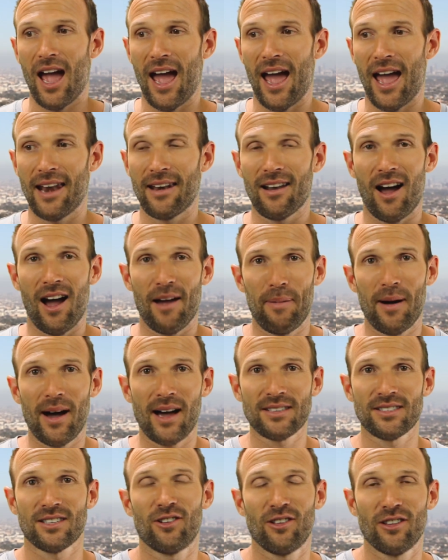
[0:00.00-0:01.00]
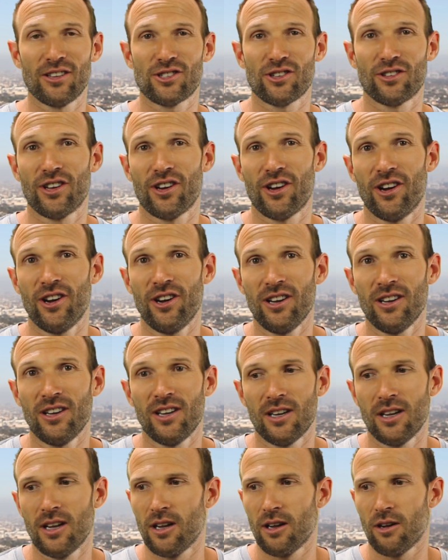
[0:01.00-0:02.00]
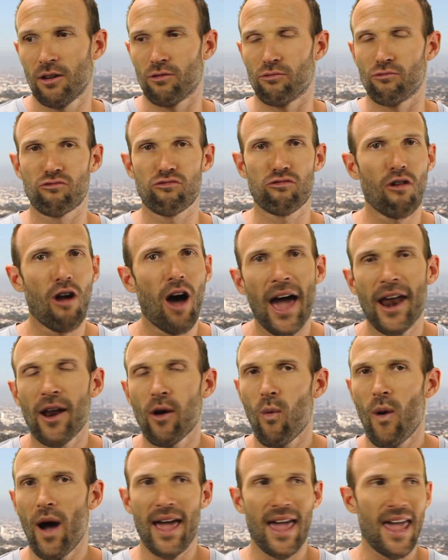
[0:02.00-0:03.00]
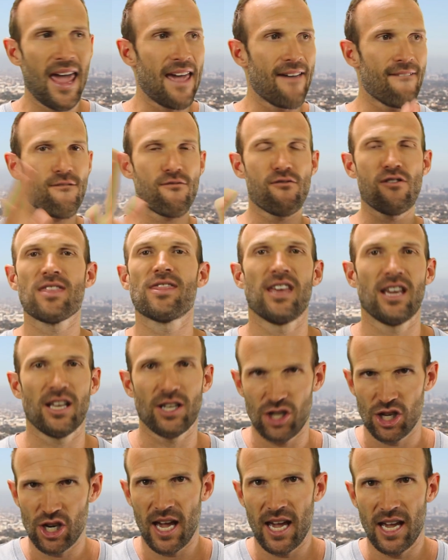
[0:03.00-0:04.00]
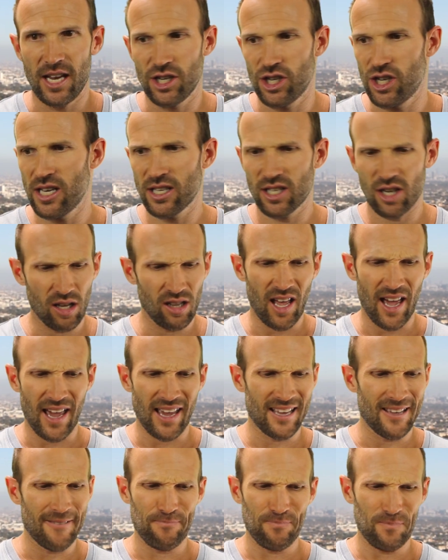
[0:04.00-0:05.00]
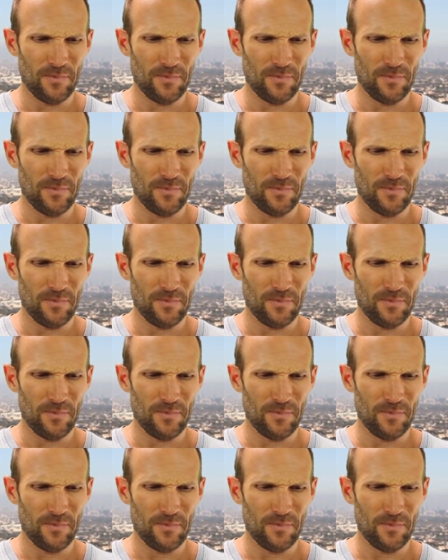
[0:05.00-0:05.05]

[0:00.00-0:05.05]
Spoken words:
And I passed the knowledge on to her. Right away, everything changed. She's got like